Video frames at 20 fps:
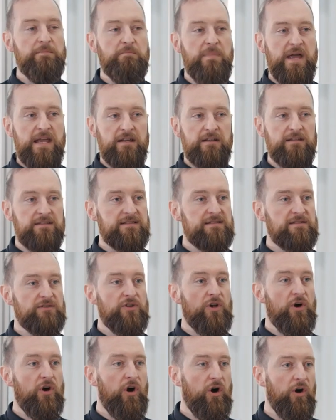makes
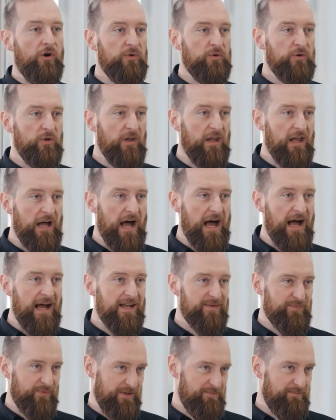the whole
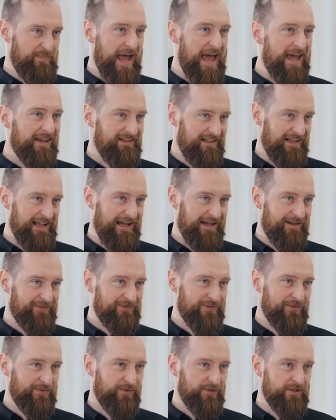hybrid panel
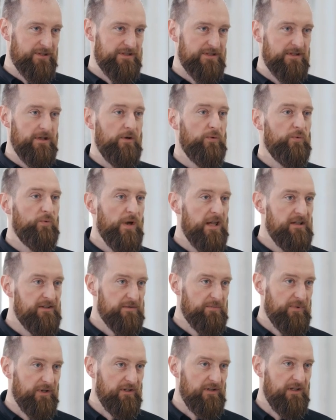afterwards
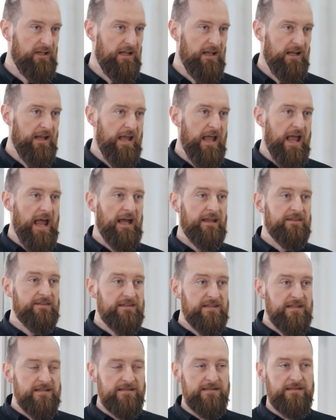weldable. And
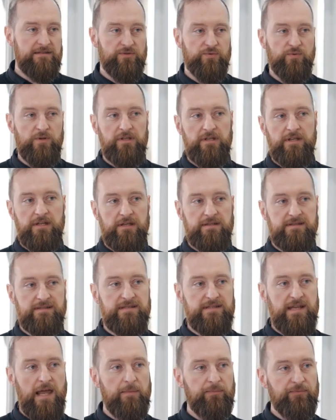this is really a step